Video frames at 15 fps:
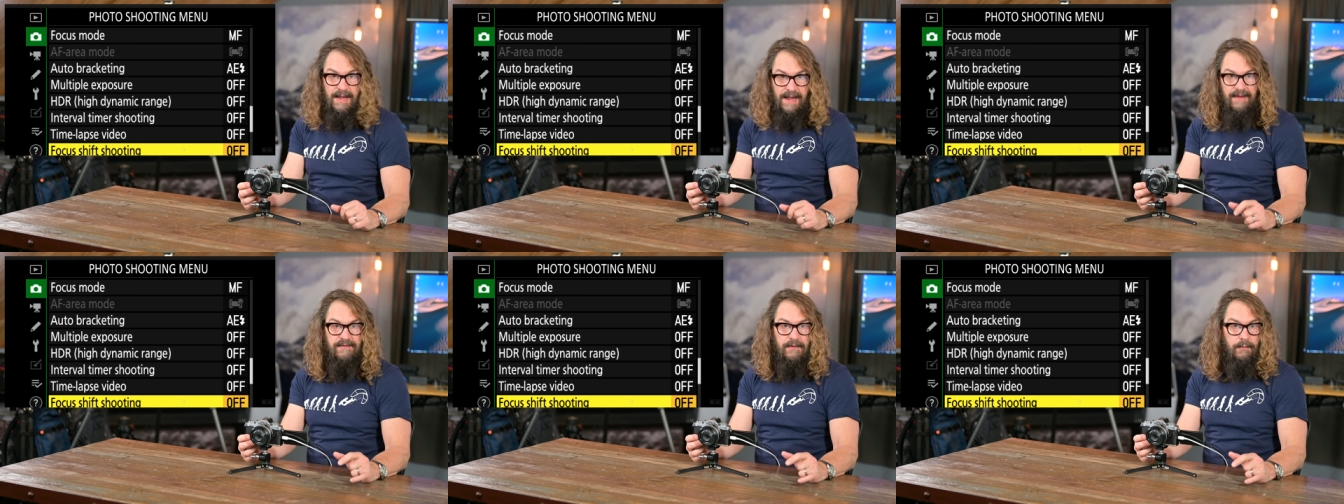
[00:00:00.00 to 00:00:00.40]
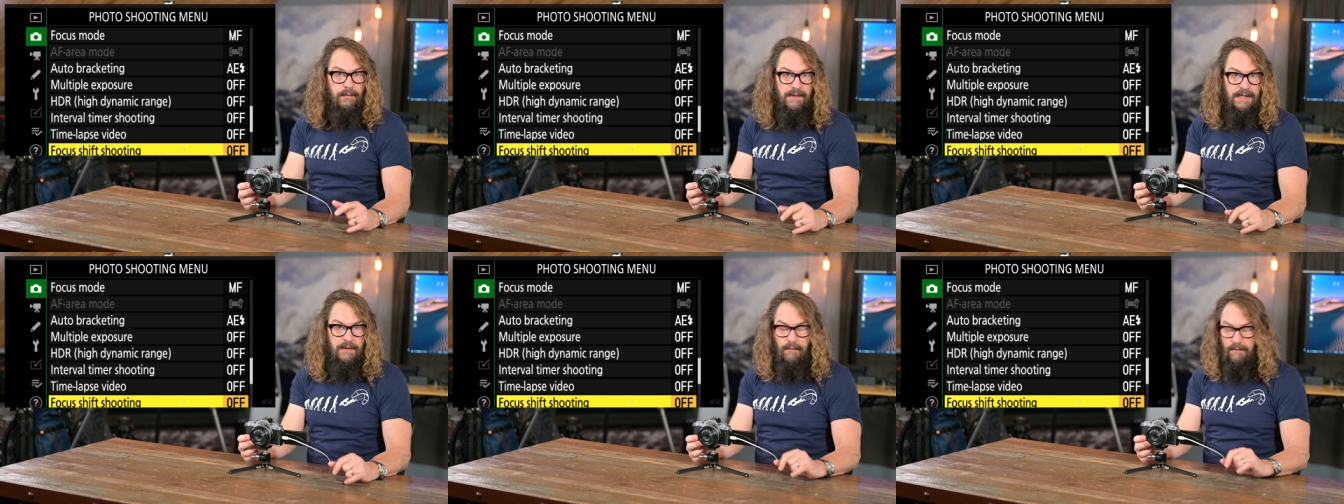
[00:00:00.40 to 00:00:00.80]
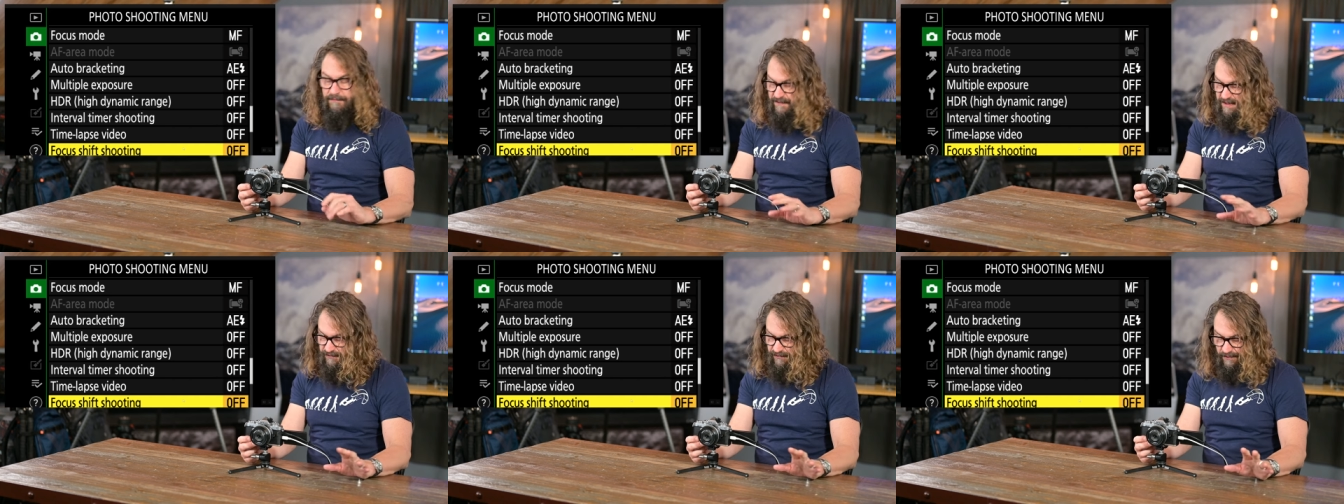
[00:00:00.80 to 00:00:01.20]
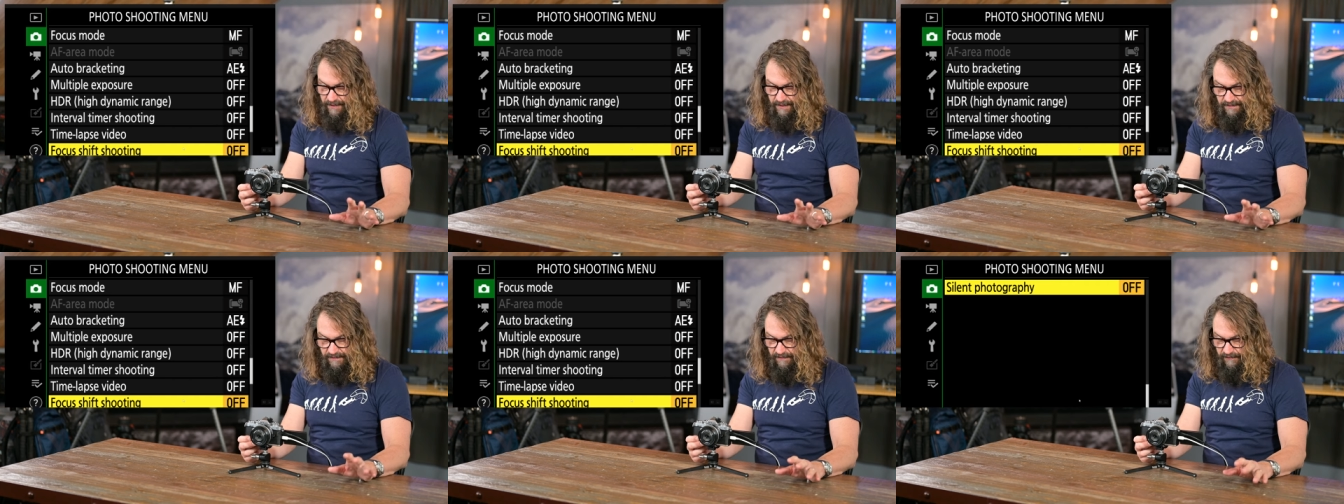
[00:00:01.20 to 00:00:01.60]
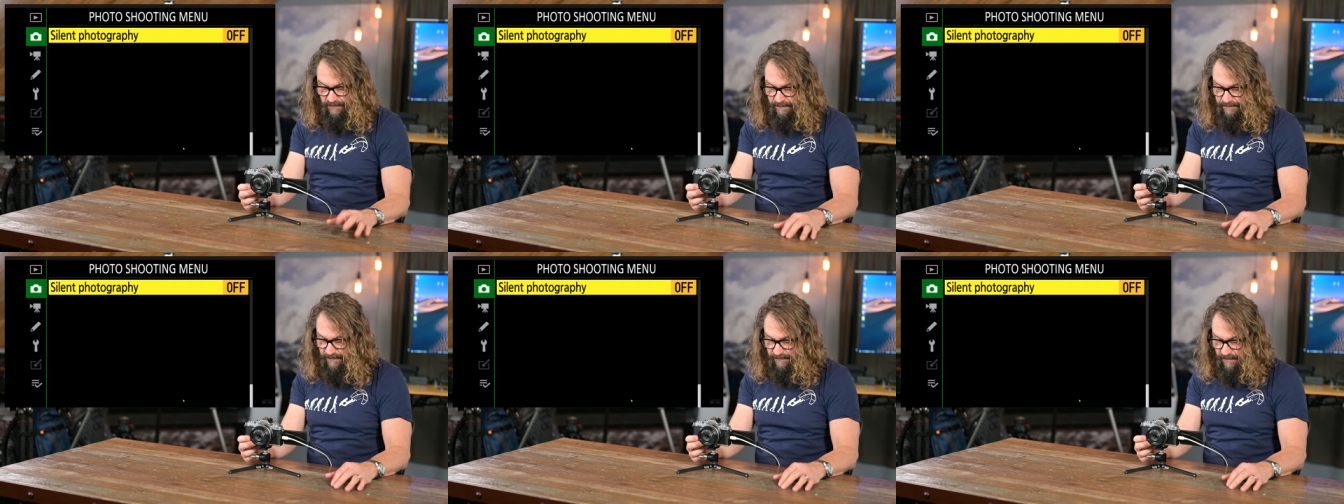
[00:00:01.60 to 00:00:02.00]
It's a really cool feature. It
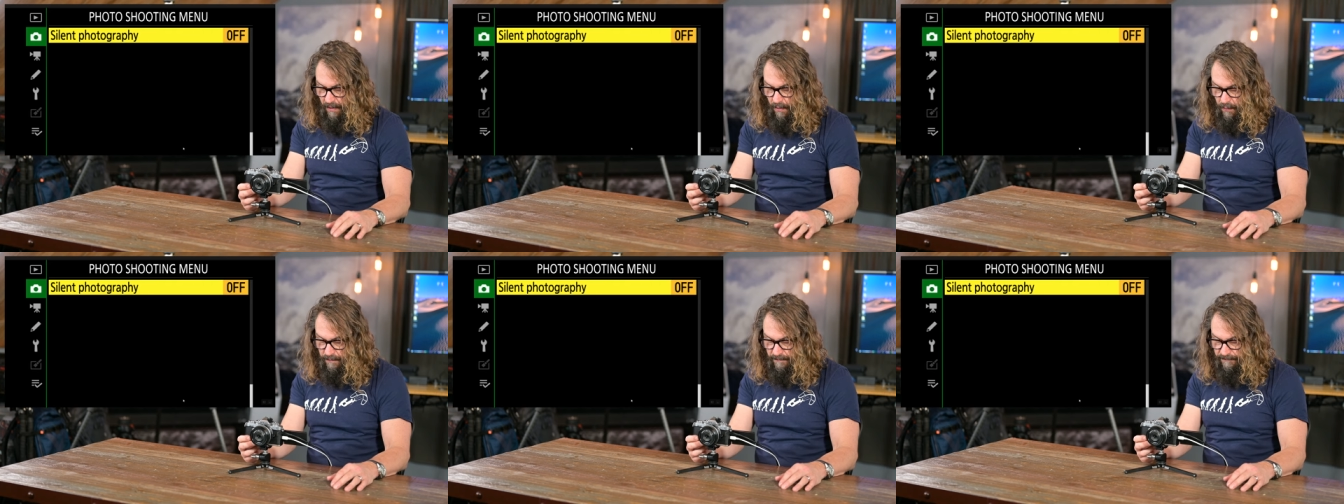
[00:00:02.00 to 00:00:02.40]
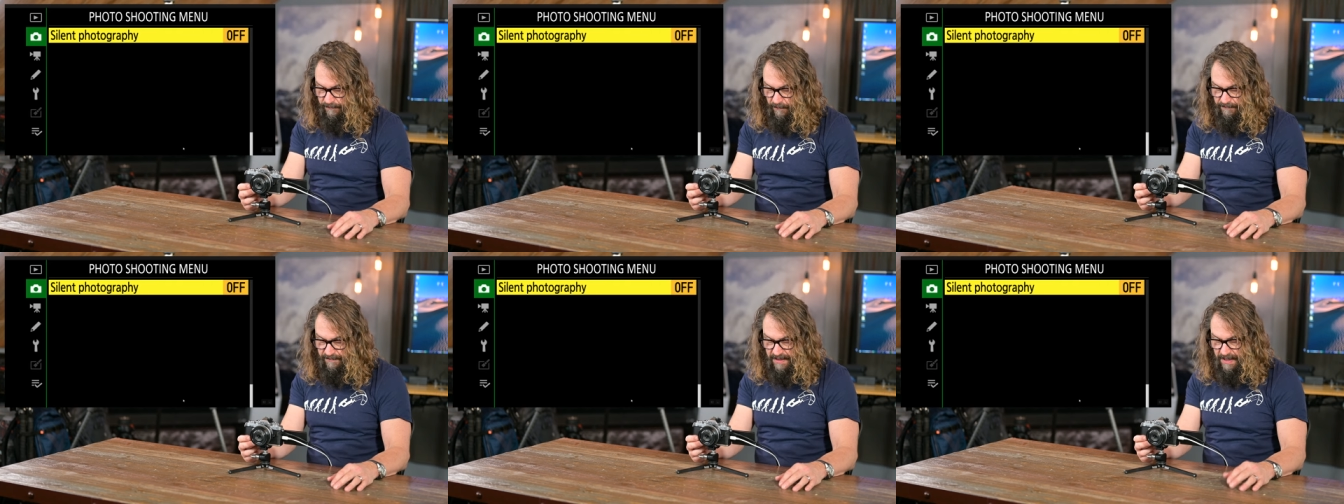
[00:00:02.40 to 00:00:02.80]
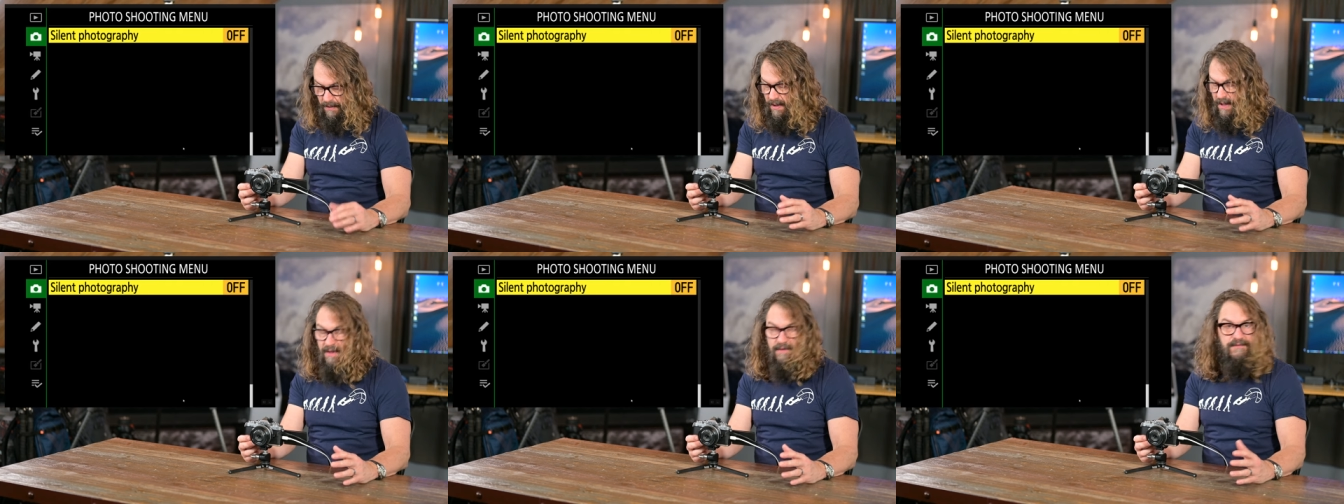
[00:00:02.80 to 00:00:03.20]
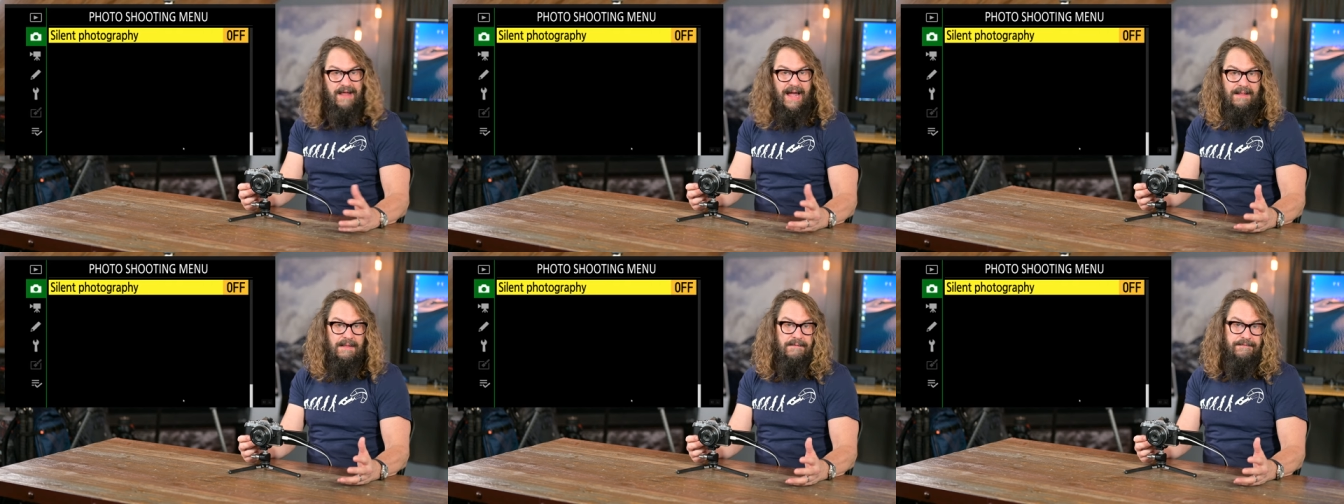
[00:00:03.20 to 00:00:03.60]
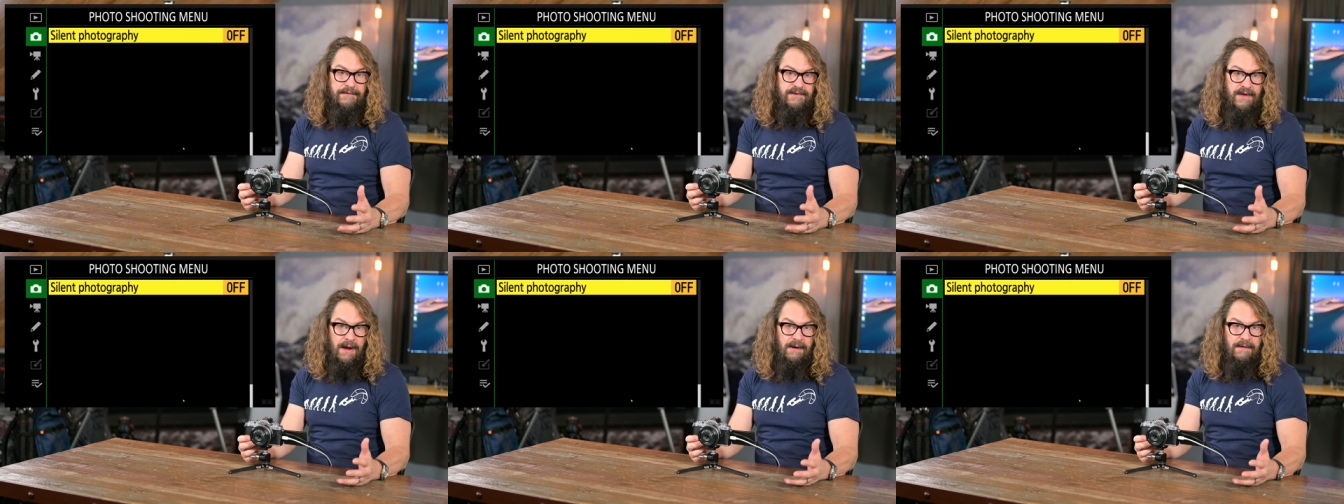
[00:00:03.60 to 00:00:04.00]
deserves its own full video. Silent
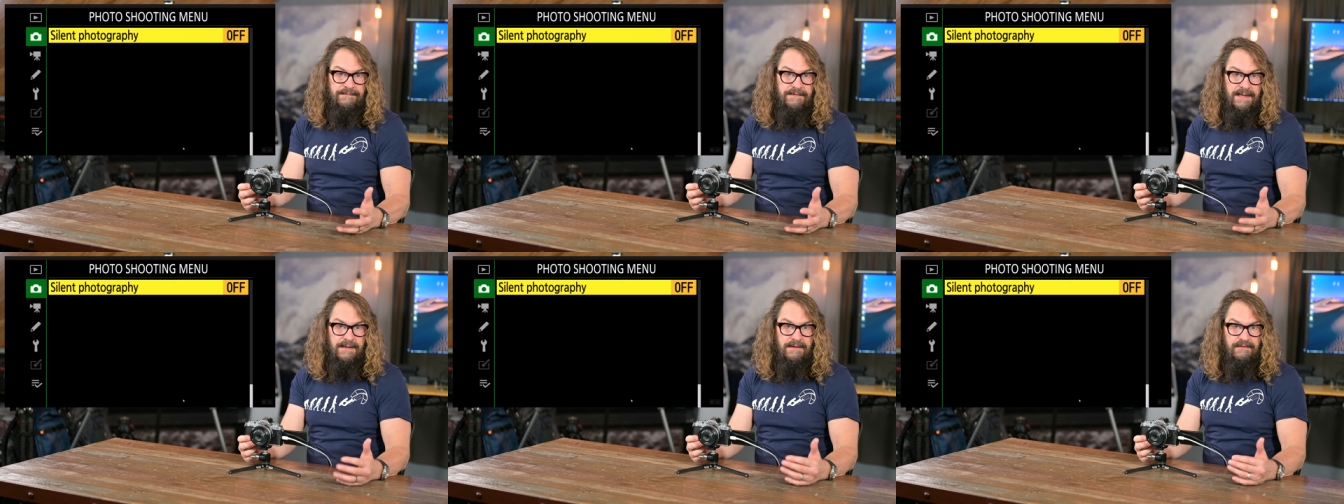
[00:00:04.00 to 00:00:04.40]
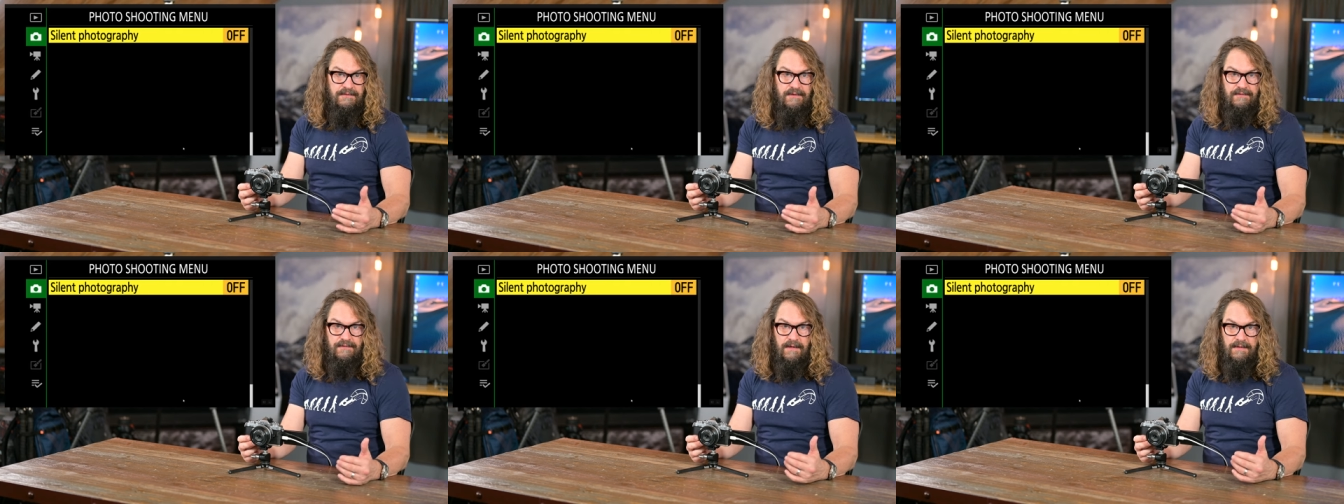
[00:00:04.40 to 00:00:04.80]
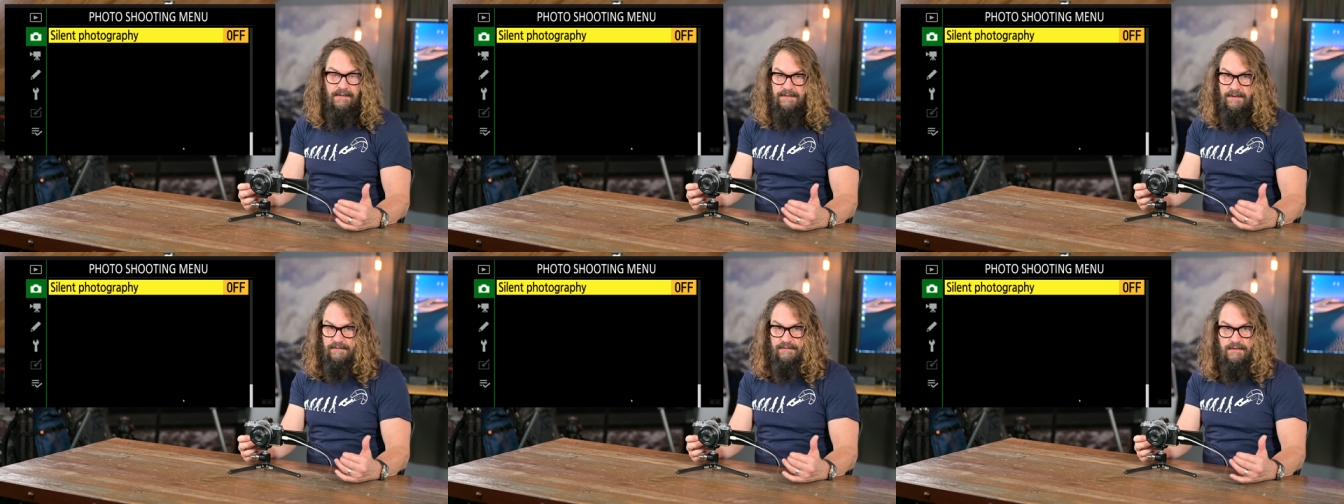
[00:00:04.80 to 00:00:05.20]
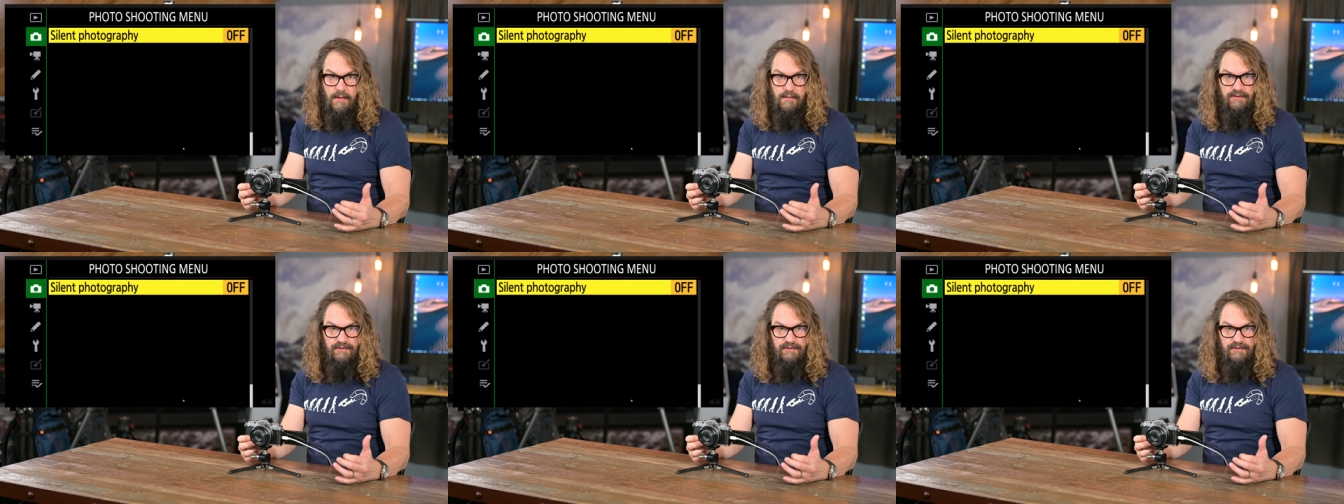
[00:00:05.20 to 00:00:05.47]
photography, just so that there's no